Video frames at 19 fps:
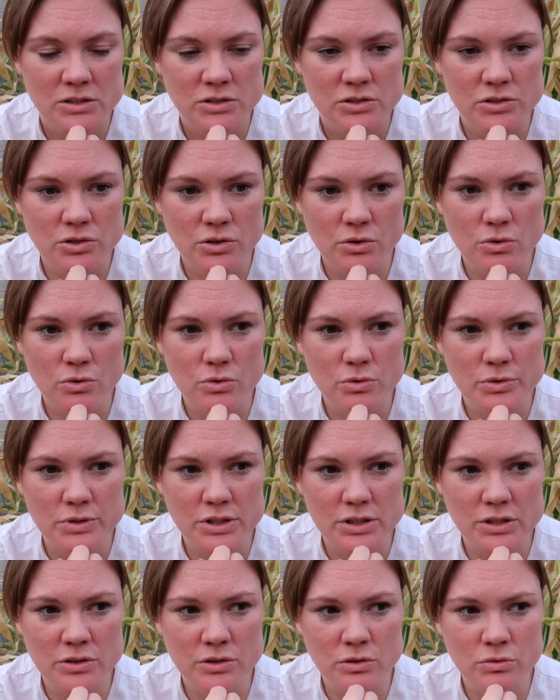so,
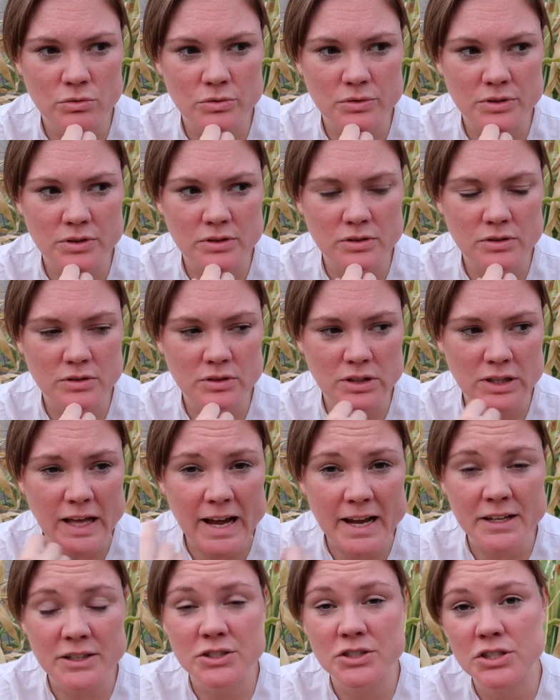you know,
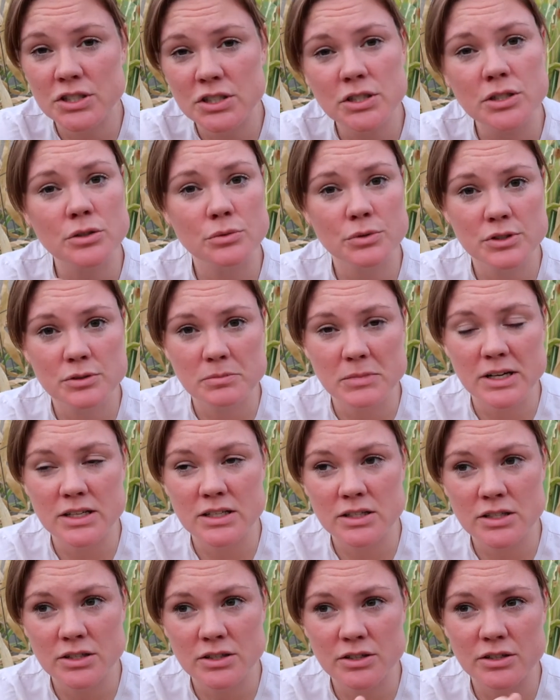last year was my
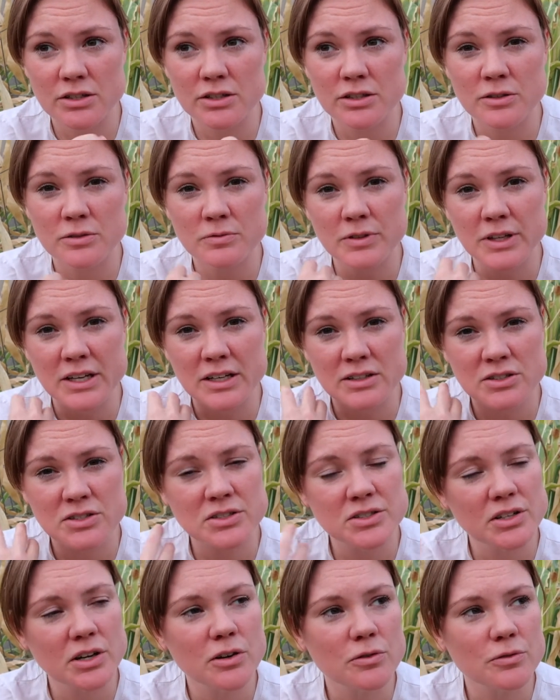year of like
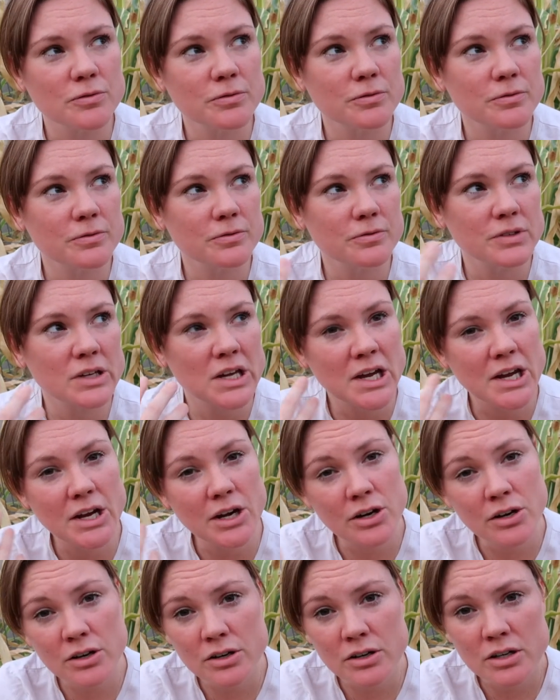
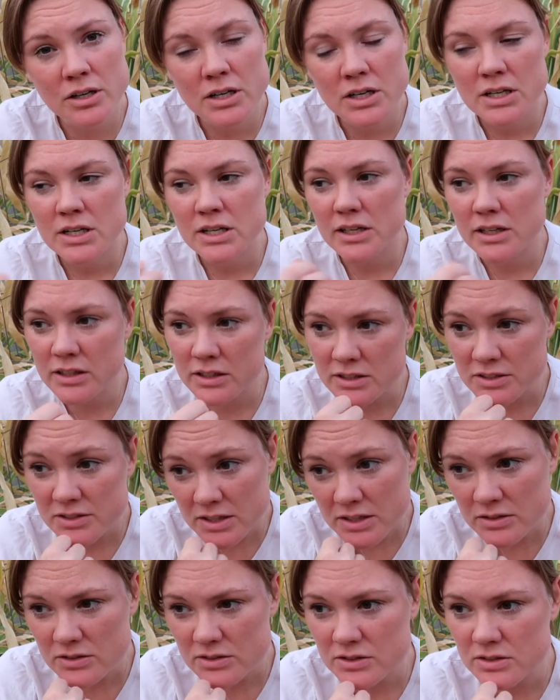self-care in a
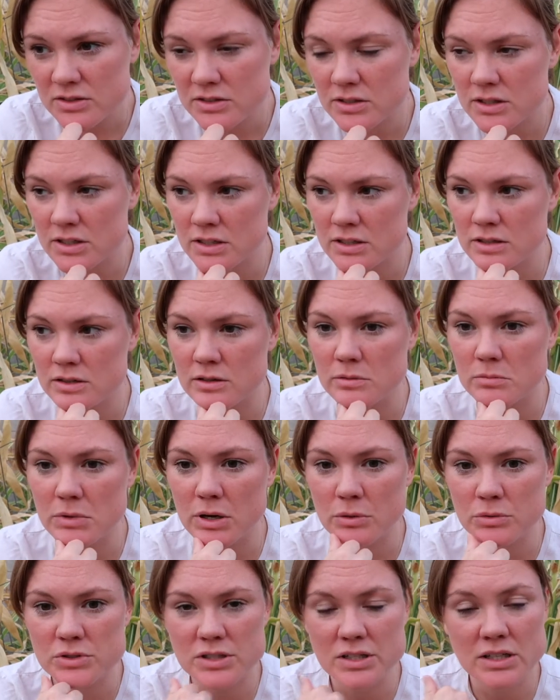sense. Um,
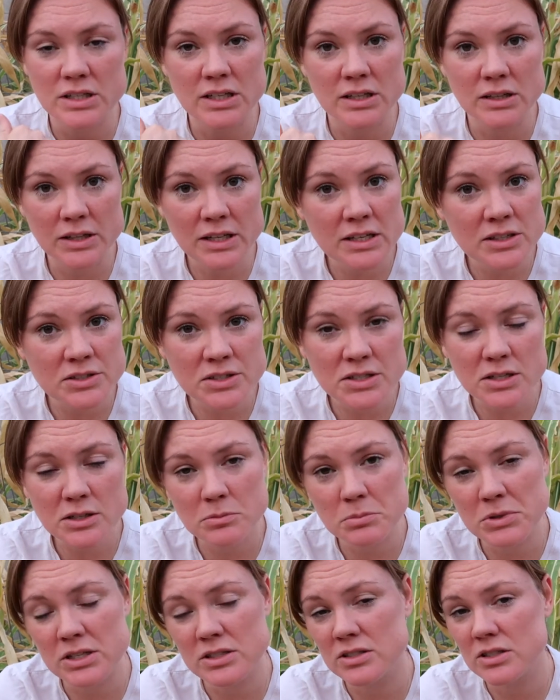I was going to get
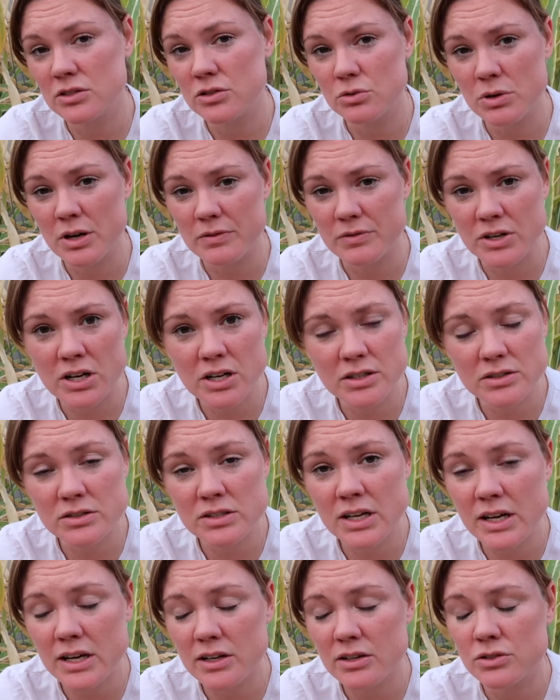LASIK because I do have
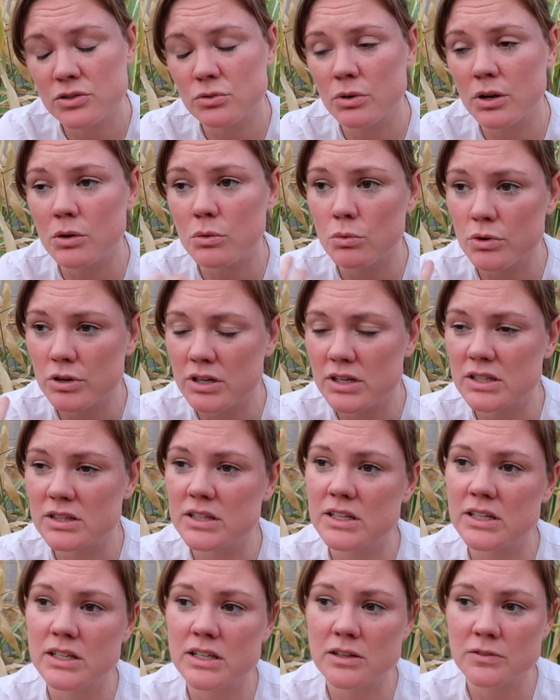contacts, so I worried
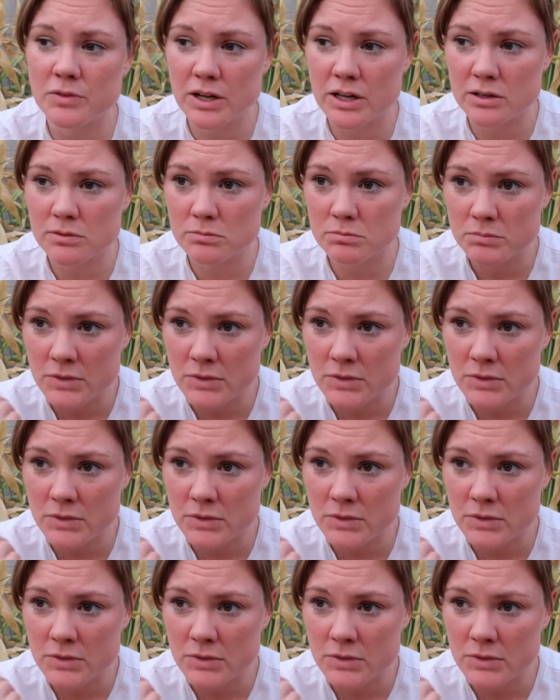that if I